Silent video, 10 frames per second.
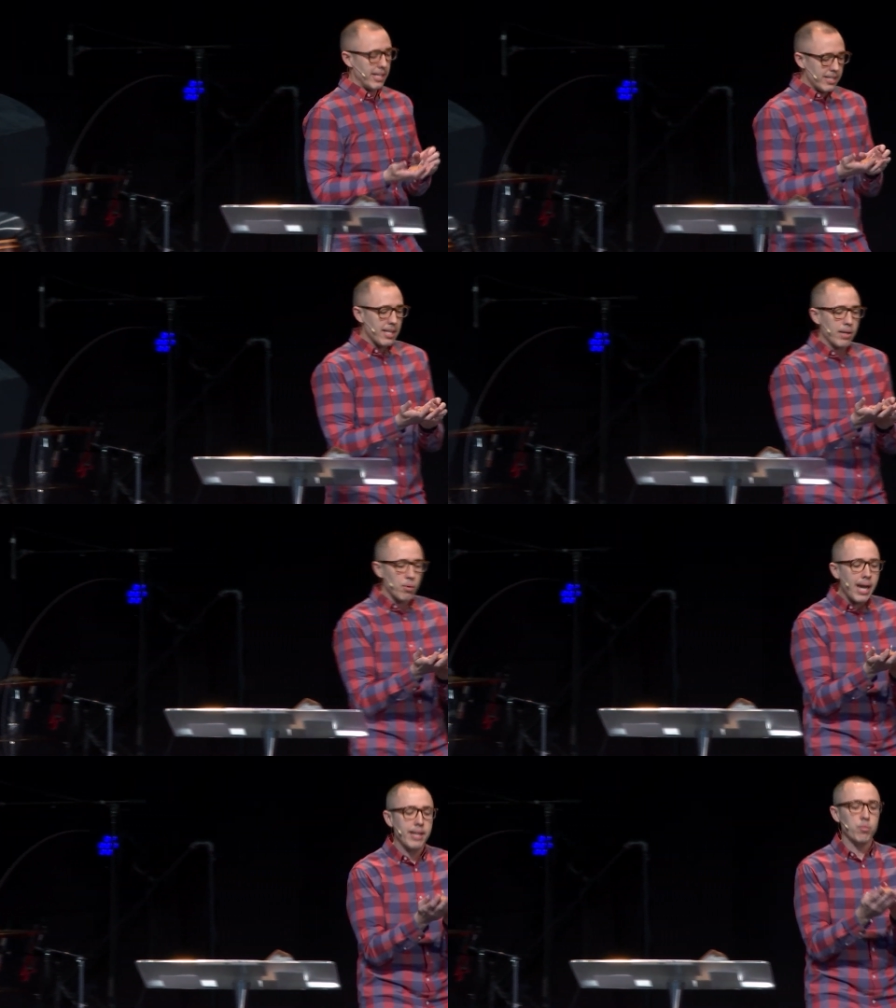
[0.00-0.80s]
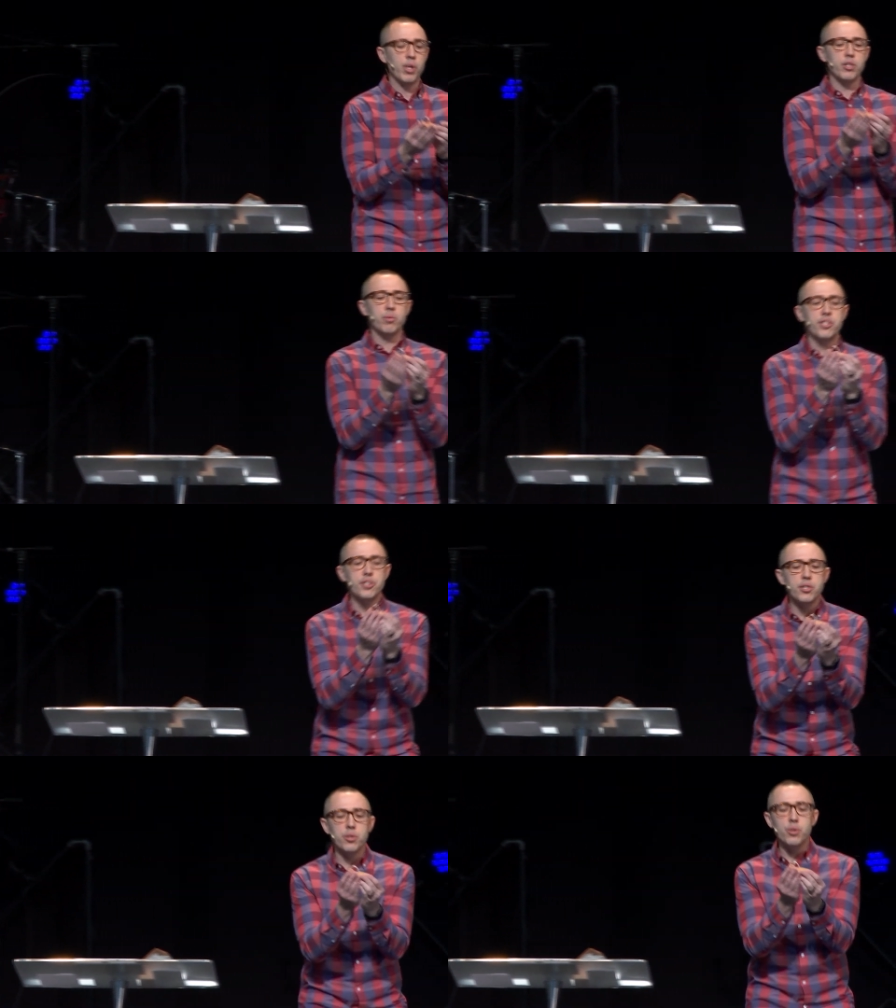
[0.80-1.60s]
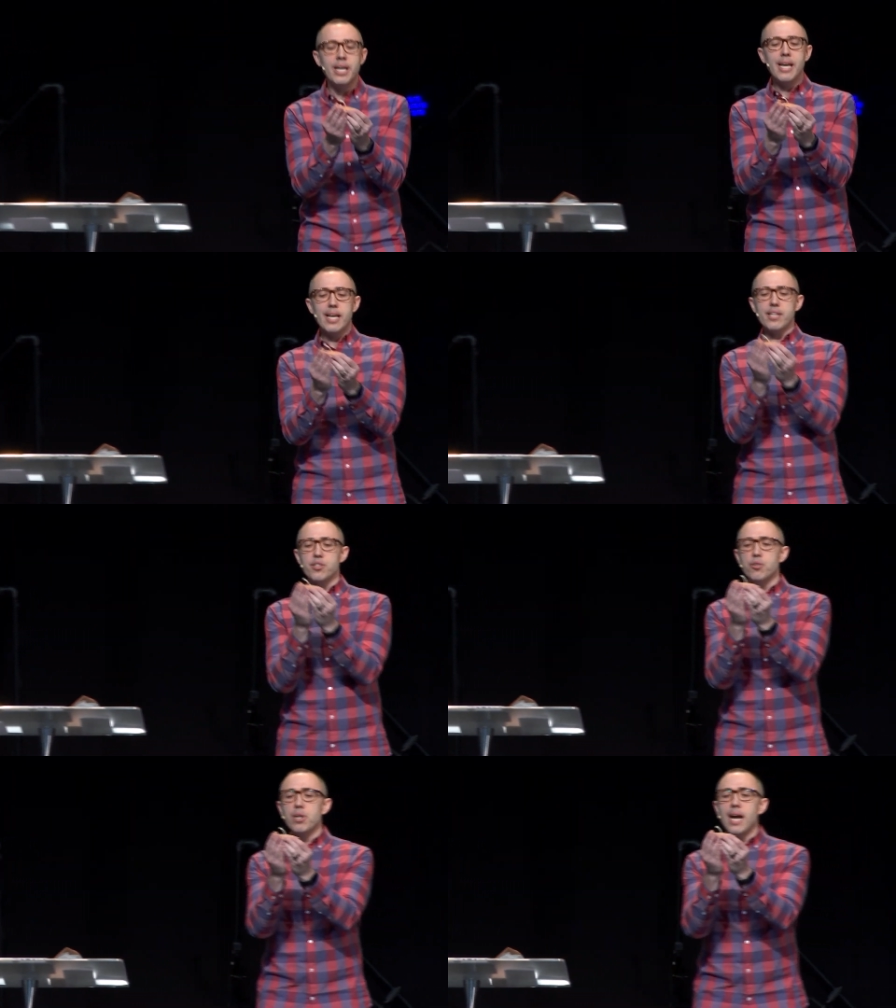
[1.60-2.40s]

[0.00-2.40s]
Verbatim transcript: And he's like, "Right, what you would do is you